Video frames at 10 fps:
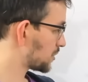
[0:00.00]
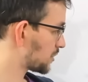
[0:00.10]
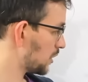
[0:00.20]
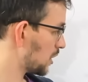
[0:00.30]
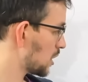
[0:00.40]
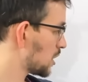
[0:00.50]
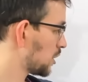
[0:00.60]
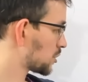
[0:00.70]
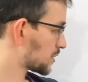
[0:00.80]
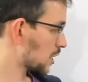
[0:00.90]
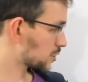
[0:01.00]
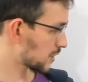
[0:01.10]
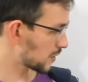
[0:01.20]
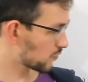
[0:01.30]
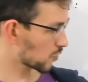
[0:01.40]
c such
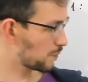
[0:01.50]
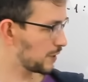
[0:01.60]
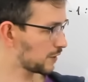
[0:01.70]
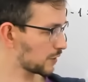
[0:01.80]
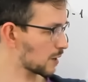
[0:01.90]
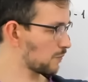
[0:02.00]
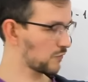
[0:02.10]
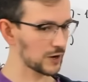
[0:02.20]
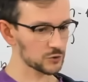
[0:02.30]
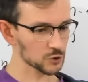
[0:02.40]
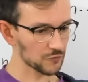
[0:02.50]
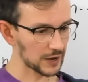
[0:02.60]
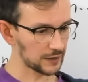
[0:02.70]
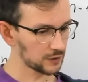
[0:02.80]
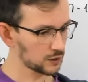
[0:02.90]
that for big values of
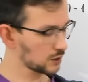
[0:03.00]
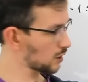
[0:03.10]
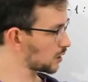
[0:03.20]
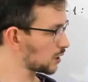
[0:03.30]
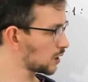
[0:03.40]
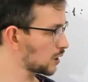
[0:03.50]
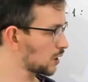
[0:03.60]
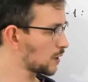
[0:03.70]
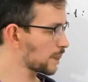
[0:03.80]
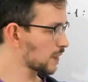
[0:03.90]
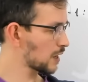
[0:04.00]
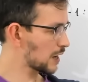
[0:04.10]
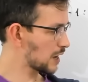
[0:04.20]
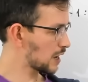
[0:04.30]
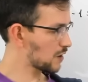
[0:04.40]
n,
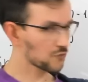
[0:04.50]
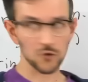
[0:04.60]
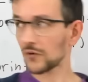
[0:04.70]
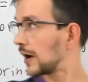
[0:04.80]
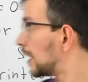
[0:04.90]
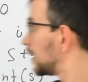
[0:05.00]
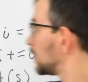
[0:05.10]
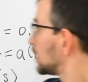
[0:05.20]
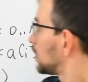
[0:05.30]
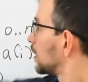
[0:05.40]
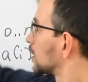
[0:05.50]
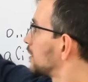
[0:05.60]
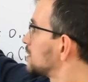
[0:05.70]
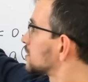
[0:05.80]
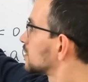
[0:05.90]
f of n, like
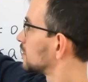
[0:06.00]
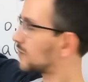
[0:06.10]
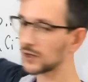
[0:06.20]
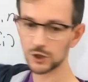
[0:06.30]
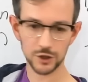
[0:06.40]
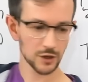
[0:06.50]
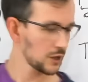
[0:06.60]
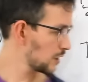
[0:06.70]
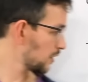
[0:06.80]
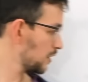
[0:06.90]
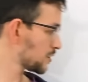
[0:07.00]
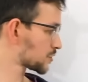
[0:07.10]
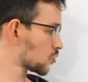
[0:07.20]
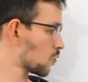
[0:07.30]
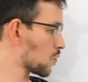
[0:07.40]
this function, is
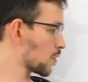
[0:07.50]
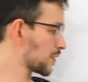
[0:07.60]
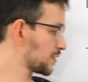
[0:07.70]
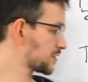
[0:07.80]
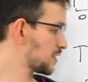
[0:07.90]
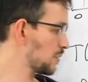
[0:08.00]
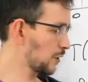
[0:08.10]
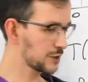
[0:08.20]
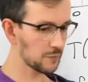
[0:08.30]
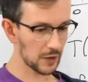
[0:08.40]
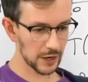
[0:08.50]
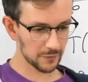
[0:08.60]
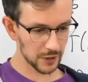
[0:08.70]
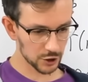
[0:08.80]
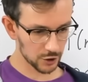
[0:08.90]
no more than c multiplied
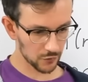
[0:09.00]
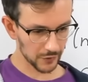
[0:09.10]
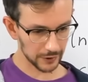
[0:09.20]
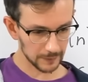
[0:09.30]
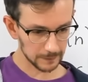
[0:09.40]
by g of n.